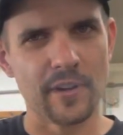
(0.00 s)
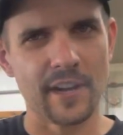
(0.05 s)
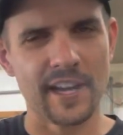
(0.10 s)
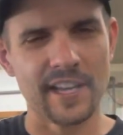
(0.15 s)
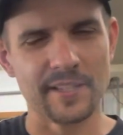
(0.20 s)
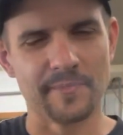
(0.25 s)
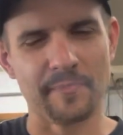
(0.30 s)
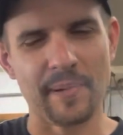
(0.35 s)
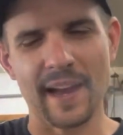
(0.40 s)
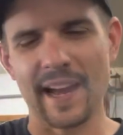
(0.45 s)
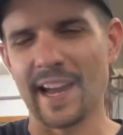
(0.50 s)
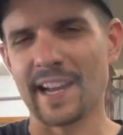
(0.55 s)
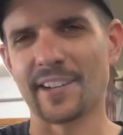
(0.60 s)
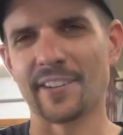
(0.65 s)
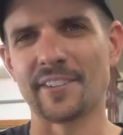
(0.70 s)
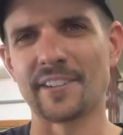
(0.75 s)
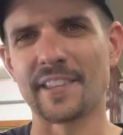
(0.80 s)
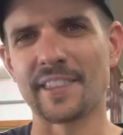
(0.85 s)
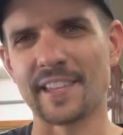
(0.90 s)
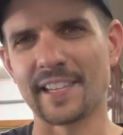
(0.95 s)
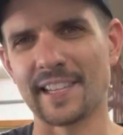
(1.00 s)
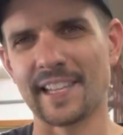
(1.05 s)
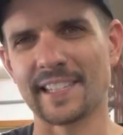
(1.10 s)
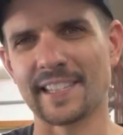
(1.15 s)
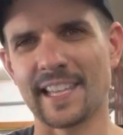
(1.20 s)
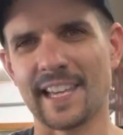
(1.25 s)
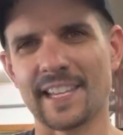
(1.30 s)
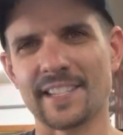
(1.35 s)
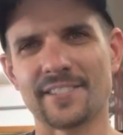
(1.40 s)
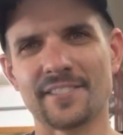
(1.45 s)
eyes back or anything
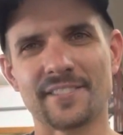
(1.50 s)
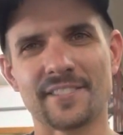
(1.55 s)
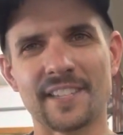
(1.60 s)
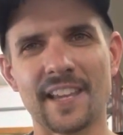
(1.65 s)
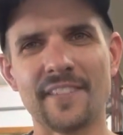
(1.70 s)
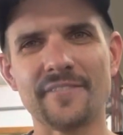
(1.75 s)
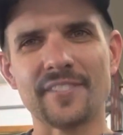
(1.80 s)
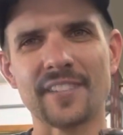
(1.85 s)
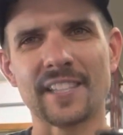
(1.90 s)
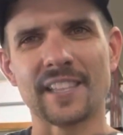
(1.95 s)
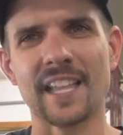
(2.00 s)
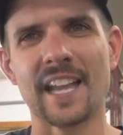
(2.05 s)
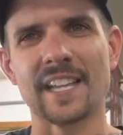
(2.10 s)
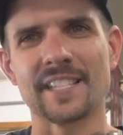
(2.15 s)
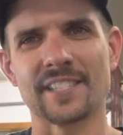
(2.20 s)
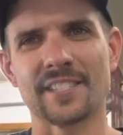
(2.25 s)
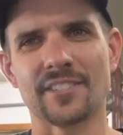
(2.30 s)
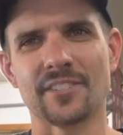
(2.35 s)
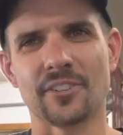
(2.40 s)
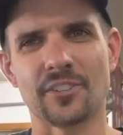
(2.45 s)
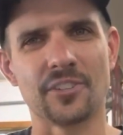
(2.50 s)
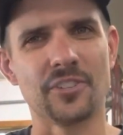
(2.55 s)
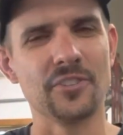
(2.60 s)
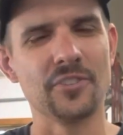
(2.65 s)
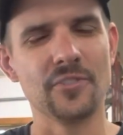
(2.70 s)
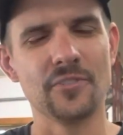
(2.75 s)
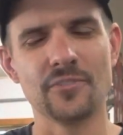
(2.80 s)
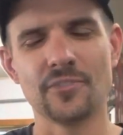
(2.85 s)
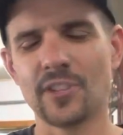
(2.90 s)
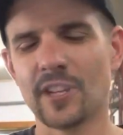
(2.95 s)
like that. So safety glasses are
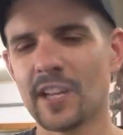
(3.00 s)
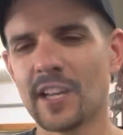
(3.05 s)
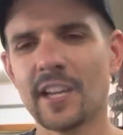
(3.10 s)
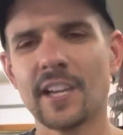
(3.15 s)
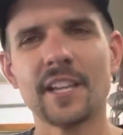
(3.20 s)
huge.